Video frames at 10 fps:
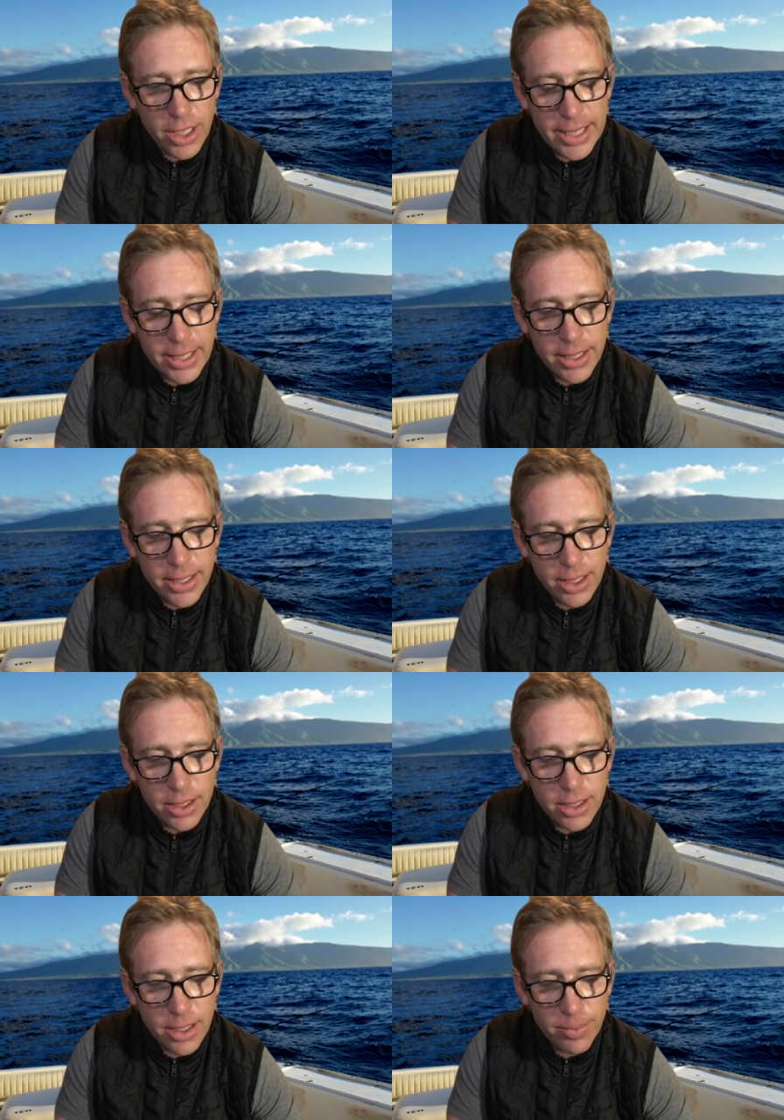I, I think
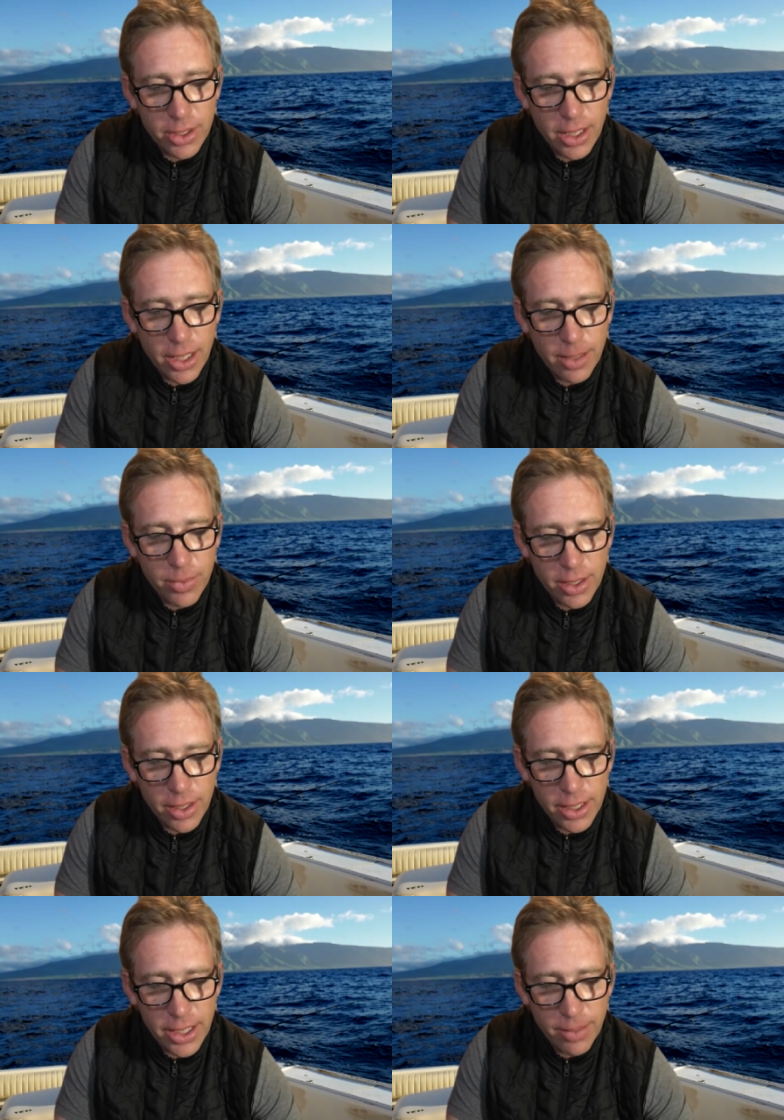some of the time, and,
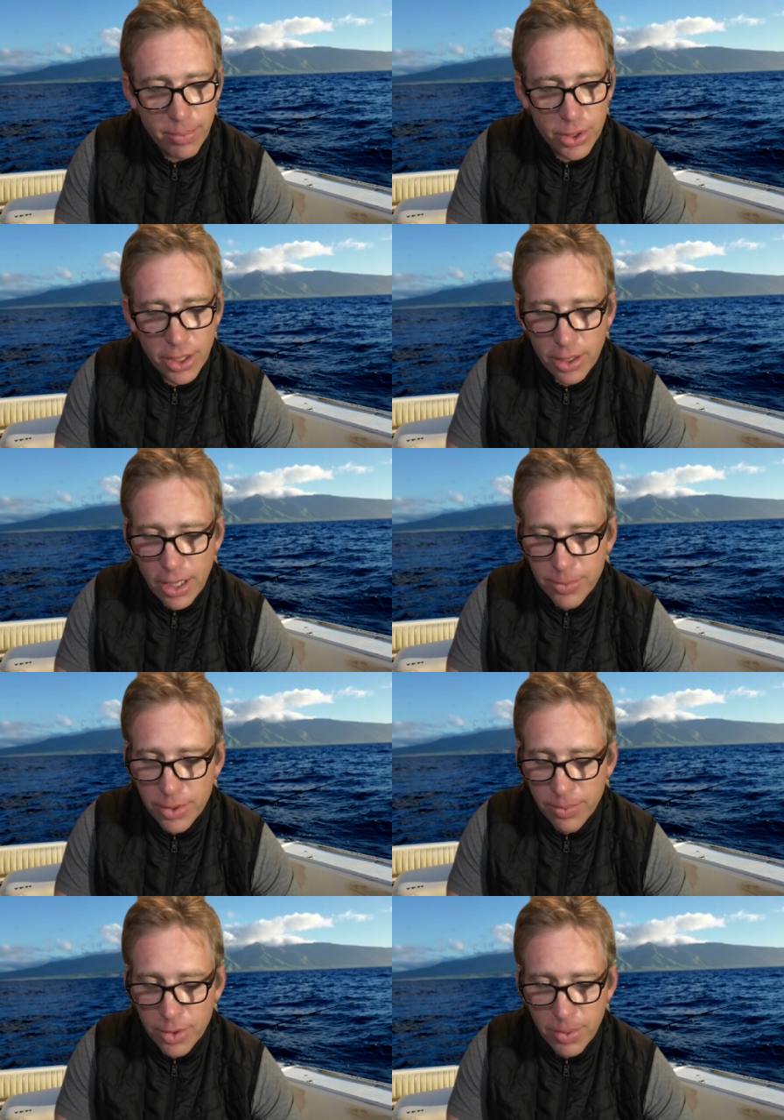and again, particularly I'm,
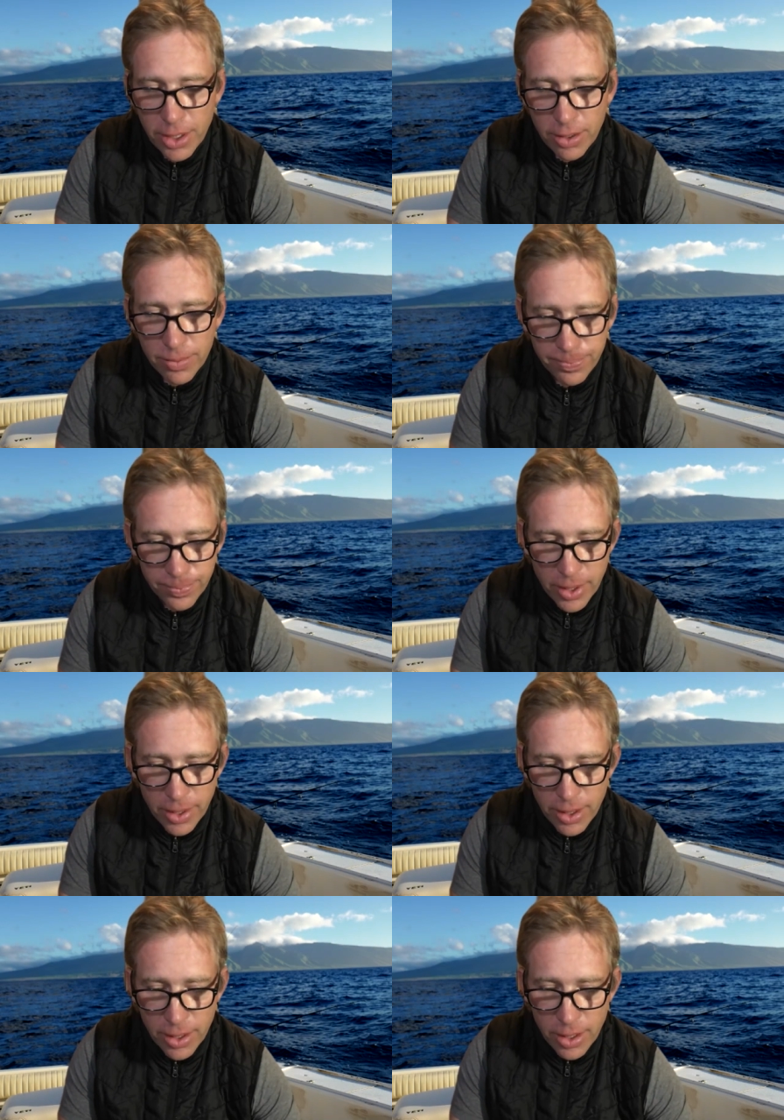I'm speaking
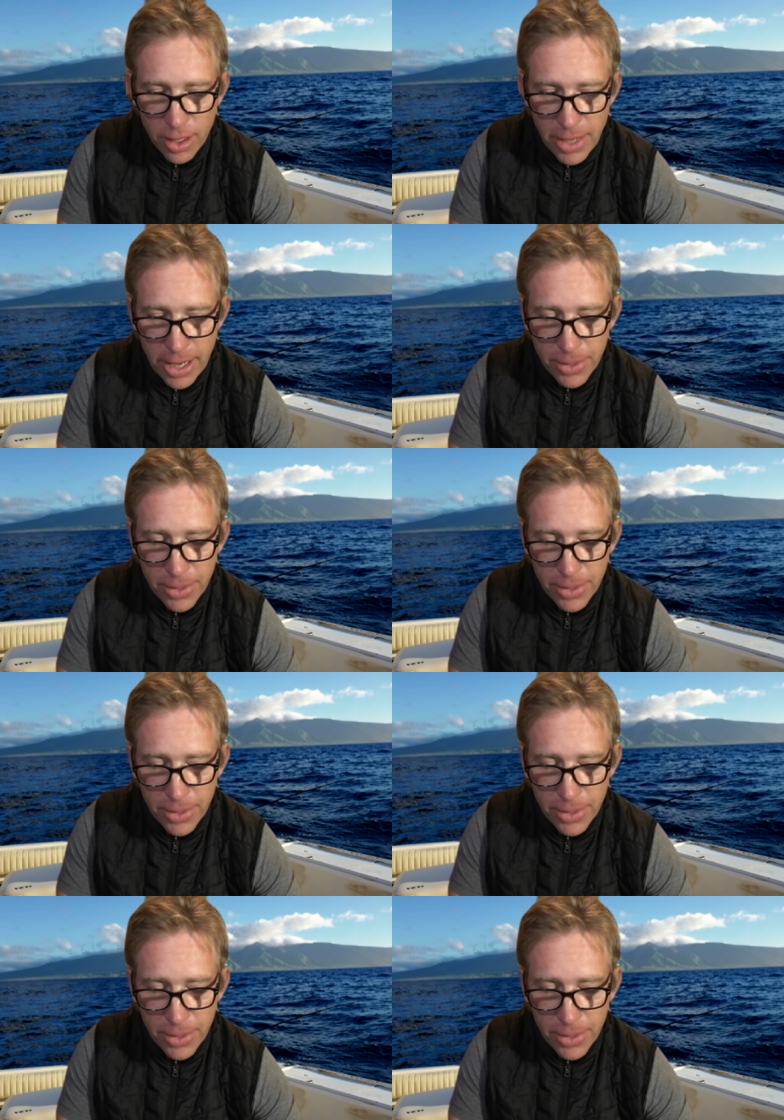about